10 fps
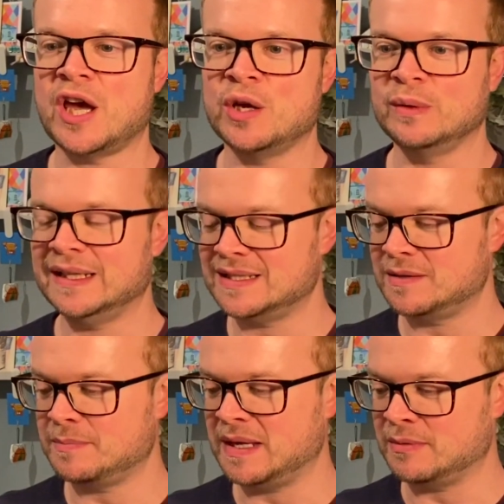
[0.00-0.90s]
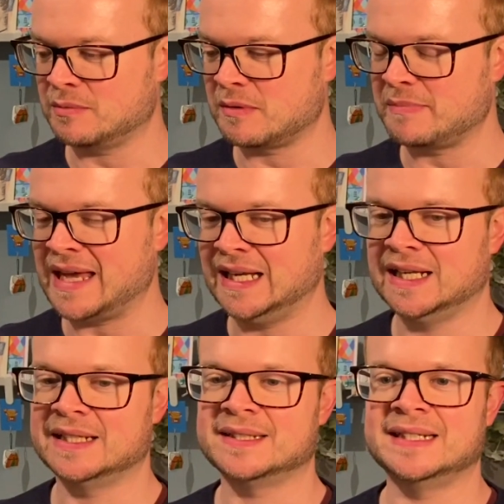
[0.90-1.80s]
only to the people on my mailing
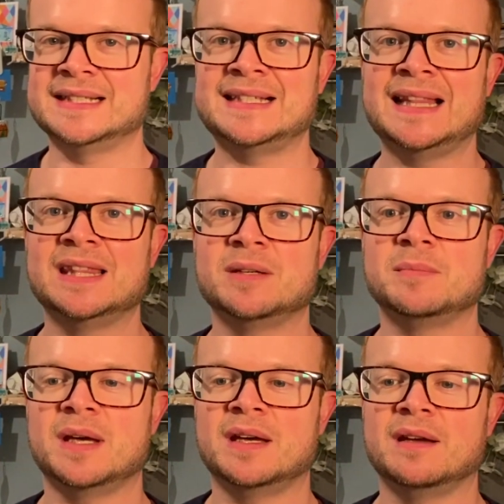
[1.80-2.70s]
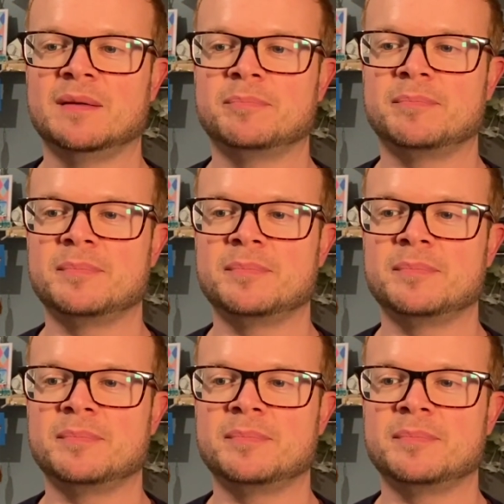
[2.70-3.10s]
list and send them a